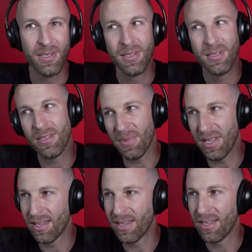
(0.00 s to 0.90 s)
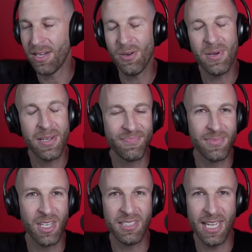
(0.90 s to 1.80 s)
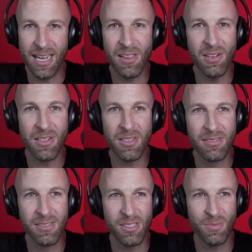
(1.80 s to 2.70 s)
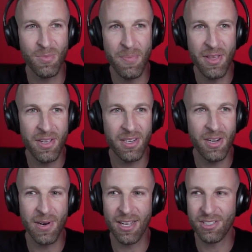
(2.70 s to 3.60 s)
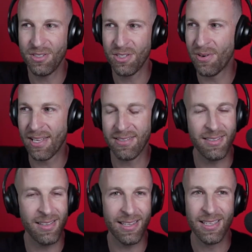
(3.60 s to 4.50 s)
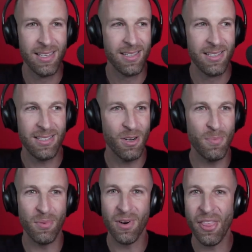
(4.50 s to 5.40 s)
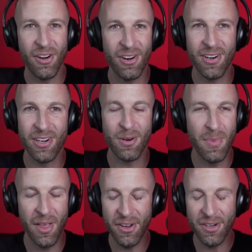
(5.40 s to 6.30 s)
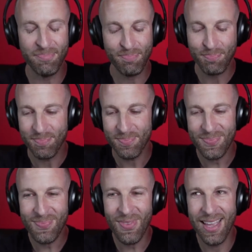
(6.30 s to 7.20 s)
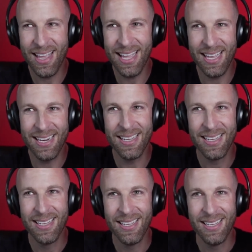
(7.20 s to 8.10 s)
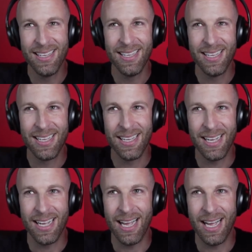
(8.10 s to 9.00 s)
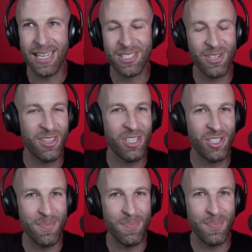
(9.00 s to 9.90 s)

So I'm like, you know what? I'll tag along. So my mother going out, she's going out to like see her brother and her mother. And I took the trip.